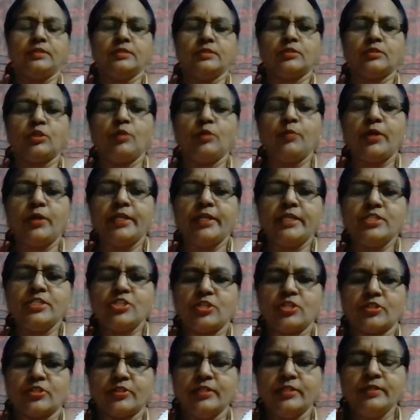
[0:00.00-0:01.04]
Good morning,
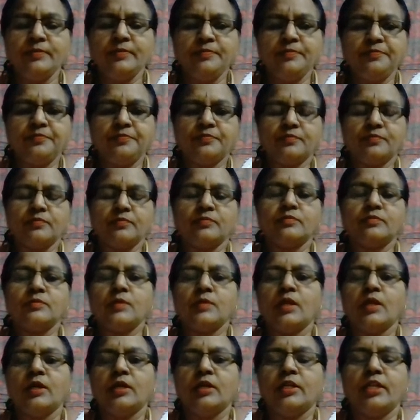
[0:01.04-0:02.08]
children.
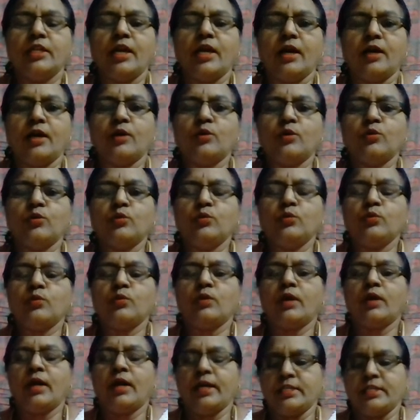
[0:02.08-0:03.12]
Now,
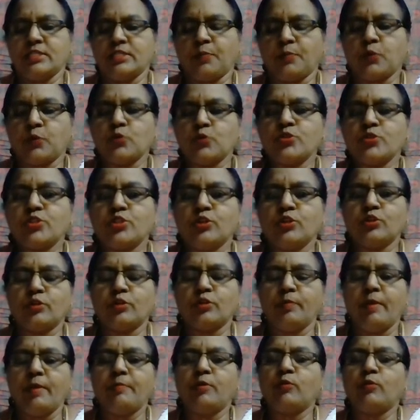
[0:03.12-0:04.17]
I suppose you
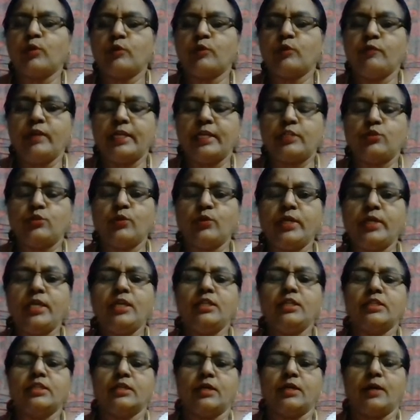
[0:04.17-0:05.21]
remember what we are doing
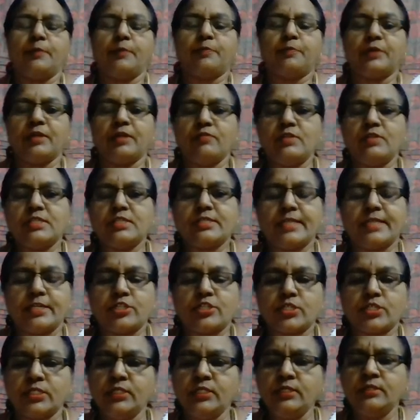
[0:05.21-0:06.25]
in the previous
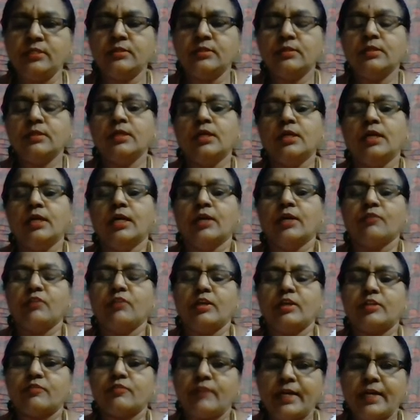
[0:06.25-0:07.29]
session. We are
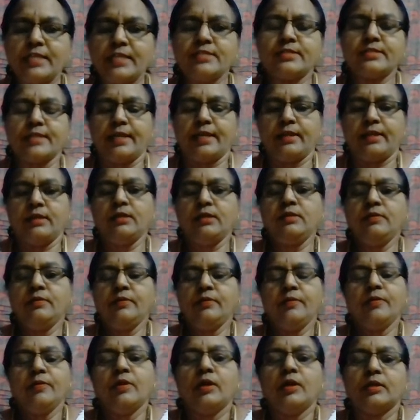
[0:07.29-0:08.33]
revising
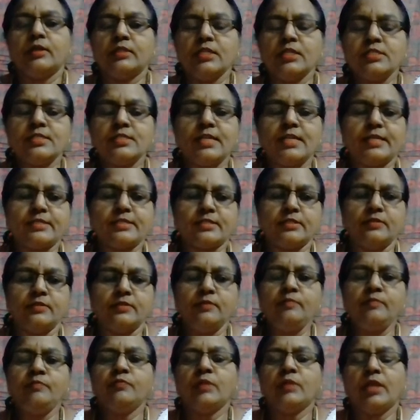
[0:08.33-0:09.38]
this
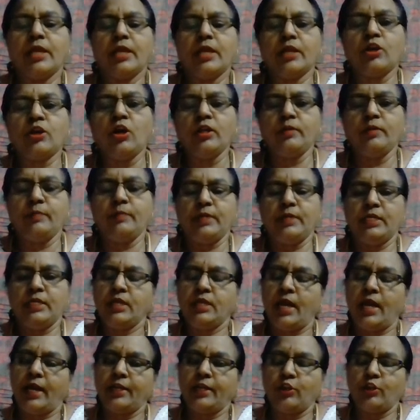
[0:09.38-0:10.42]
lesson, Economy
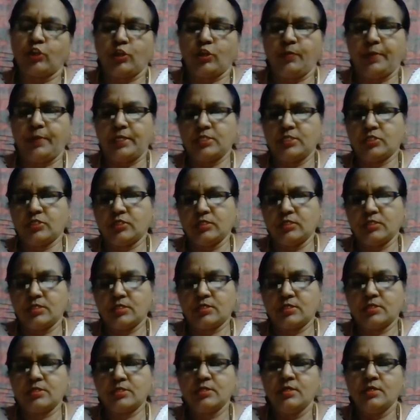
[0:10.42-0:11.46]
and
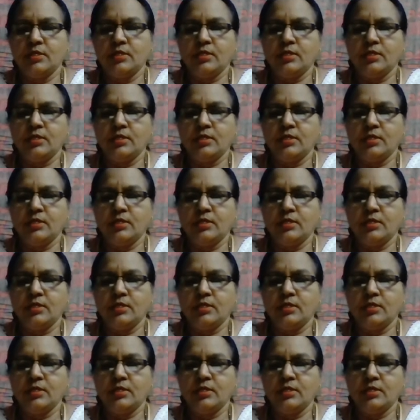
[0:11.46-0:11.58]
Occupations.